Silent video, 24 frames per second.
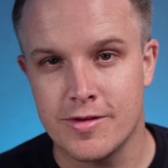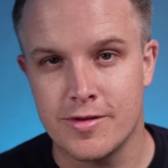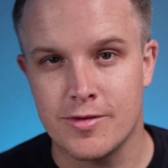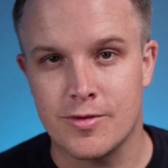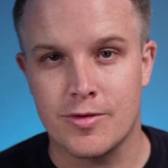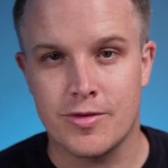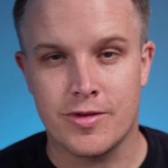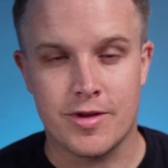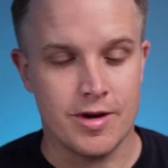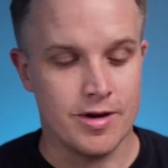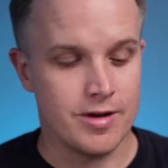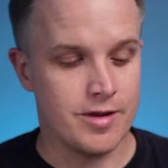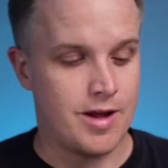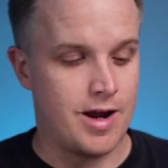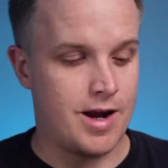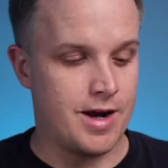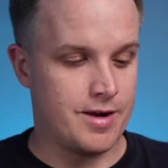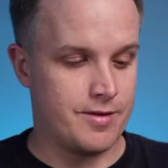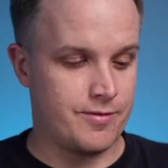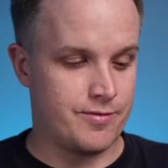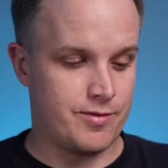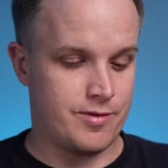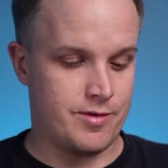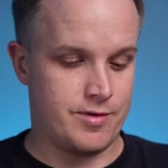North
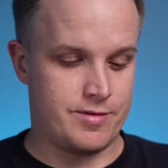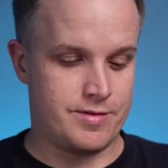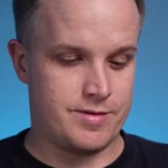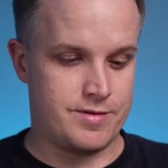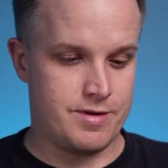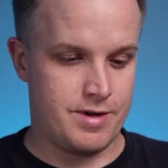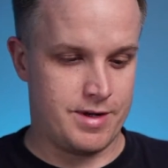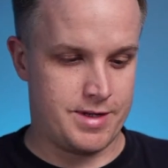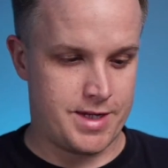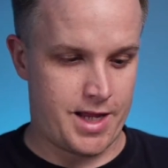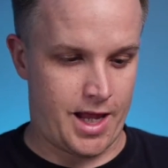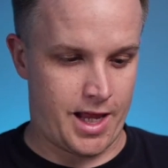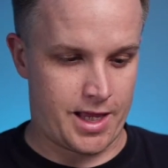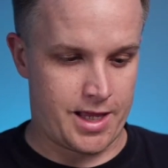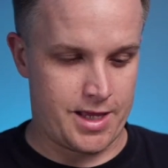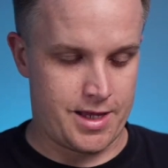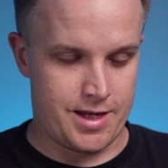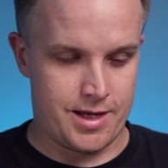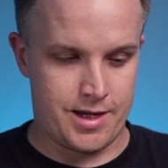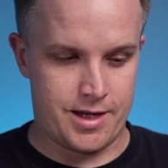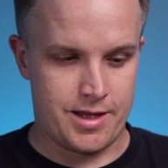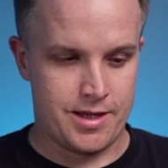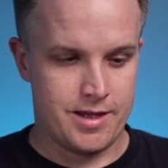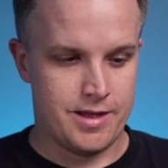Carolina for a
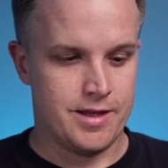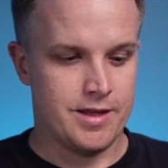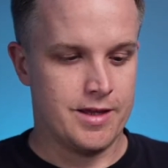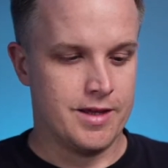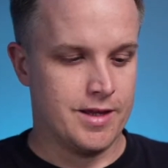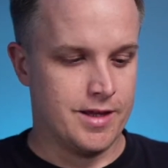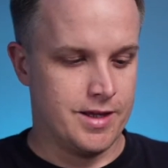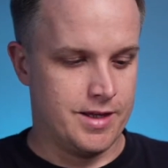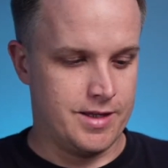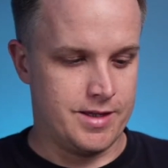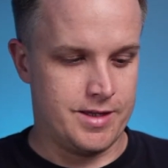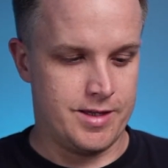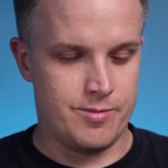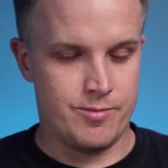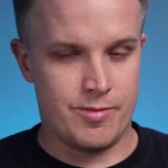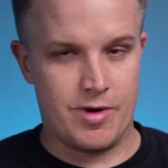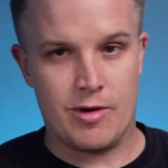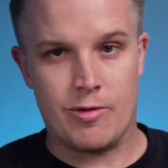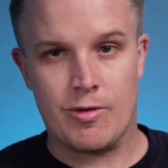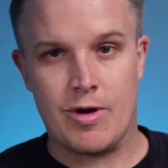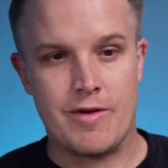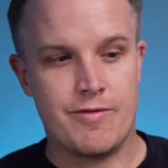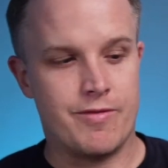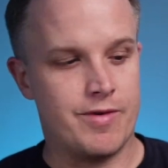decade, and then my
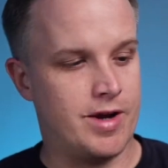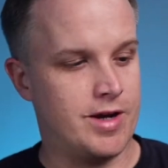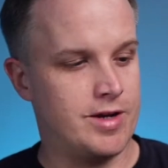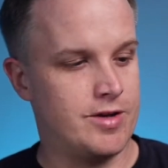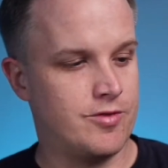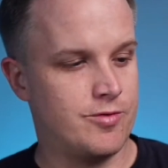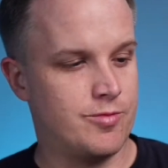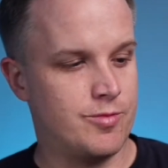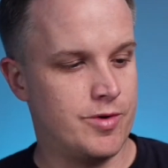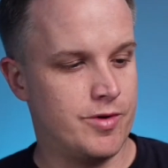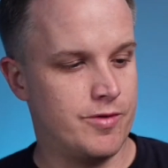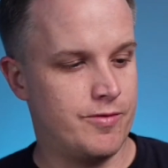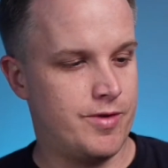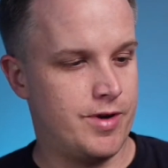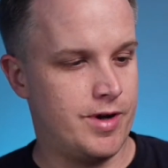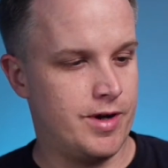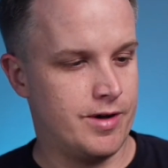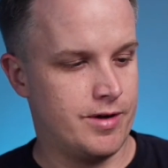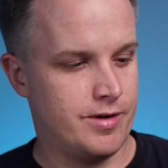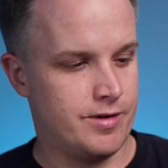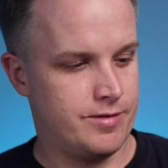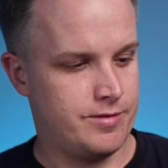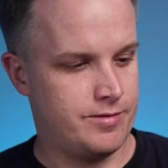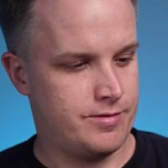wife and I just moved
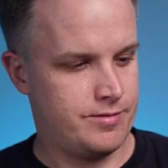here.